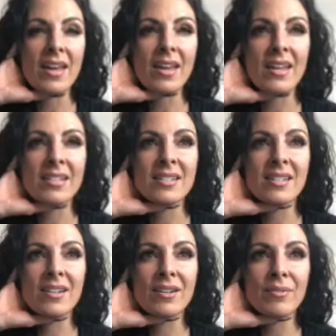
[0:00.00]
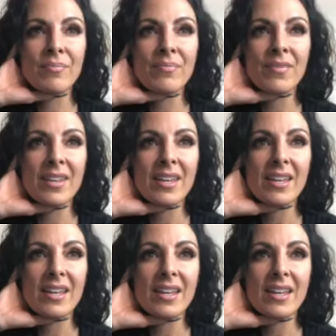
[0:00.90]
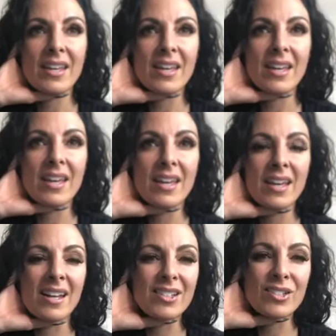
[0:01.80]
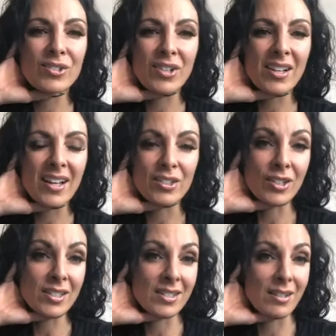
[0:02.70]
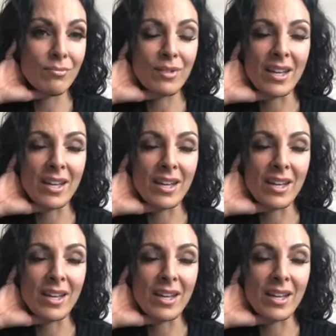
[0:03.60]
And I just trust him.